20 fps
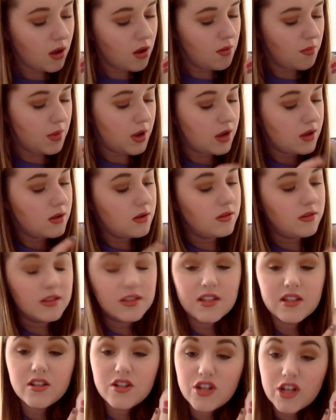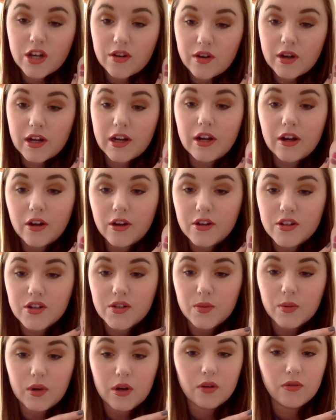But this is the shade right here. It just
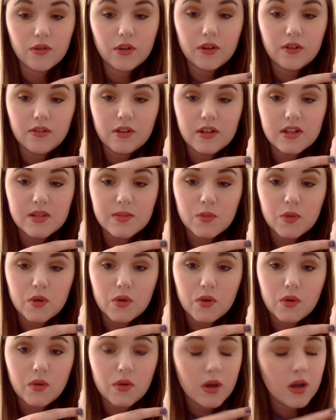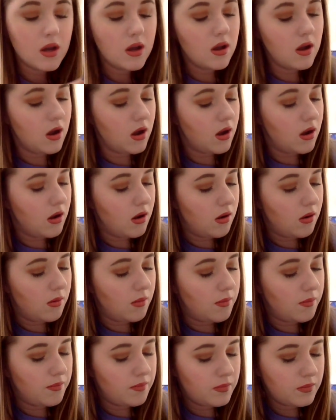went on really, really smooth.
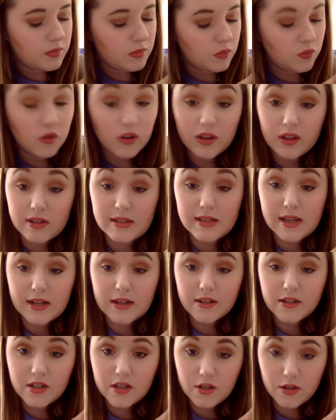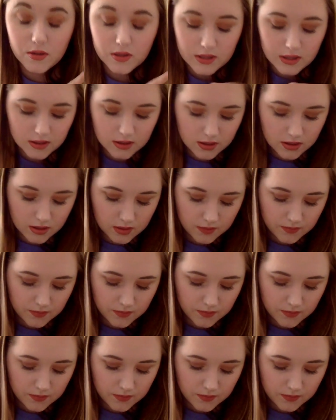I'm really excited to use it.